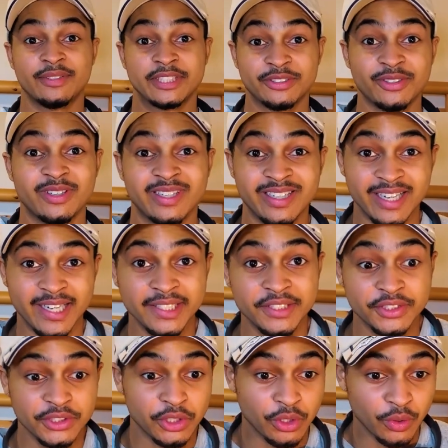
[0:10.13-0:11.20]
Hey, what's going on, guys?
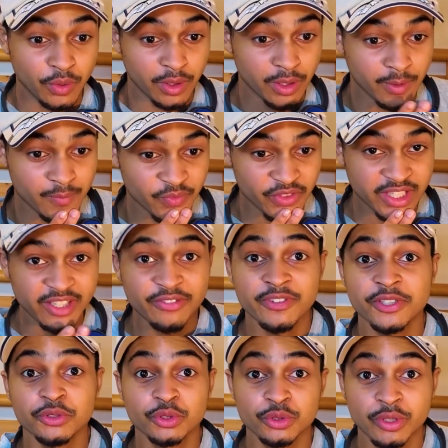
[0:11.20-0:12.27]
So the
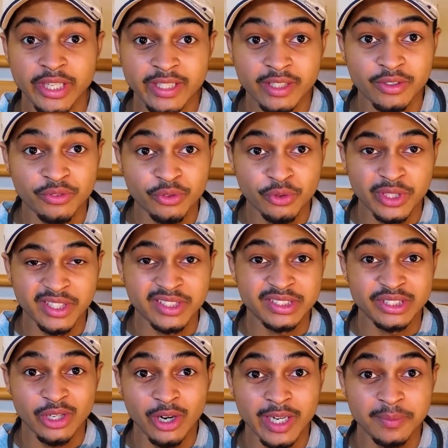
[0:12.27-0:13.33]
official trailer for the
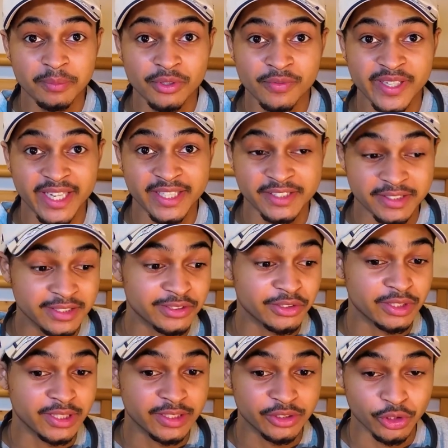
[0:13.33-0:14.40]
Uncharted movie has
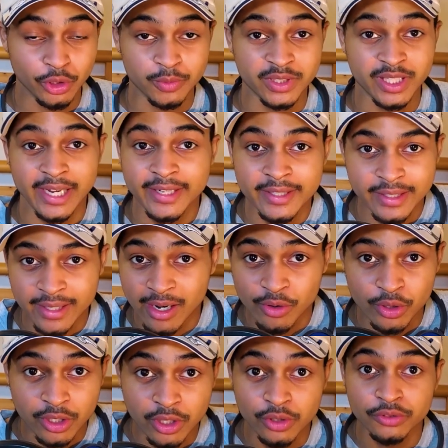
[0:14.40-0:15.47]
literally dropped like an
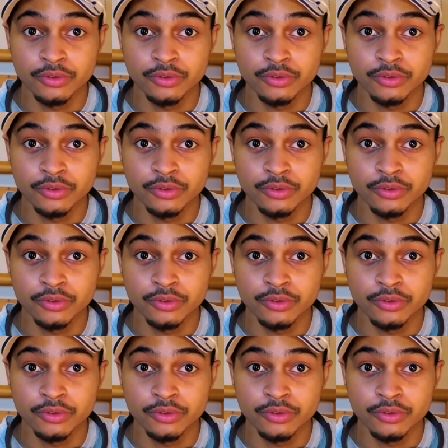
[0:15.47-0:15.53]
hour ago,